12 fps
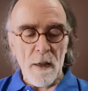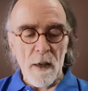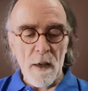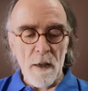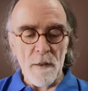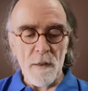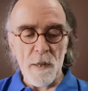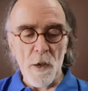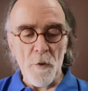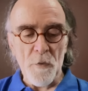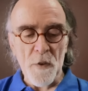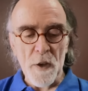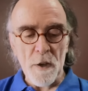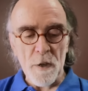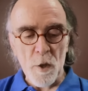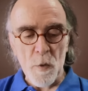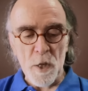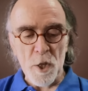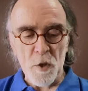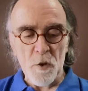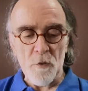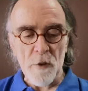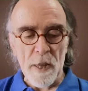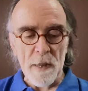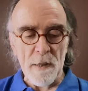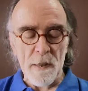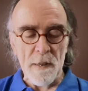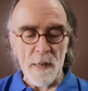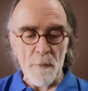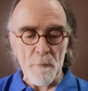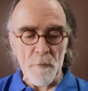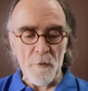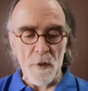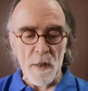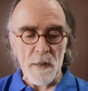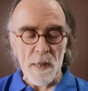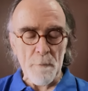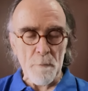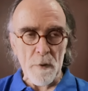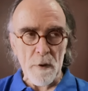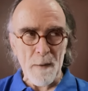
uh, SOFR US short rates December, for December.